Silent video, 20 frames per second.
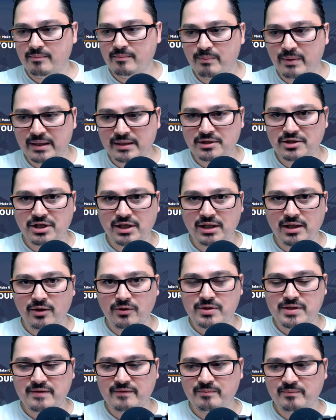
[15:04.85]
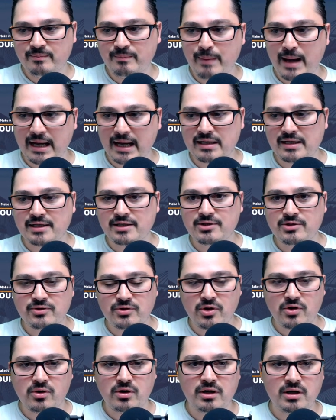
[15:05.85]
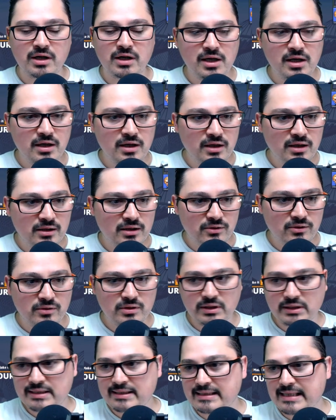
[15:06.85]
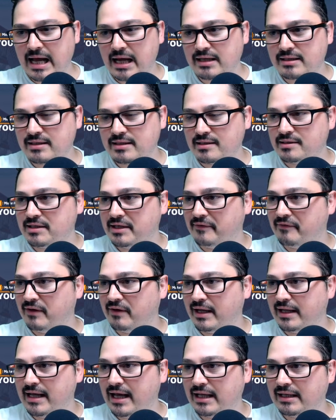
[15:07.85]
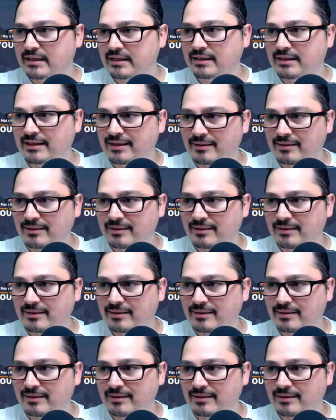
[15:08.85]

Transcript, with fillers: bin shitloads of backlinks to your Google stacks and stuff like that,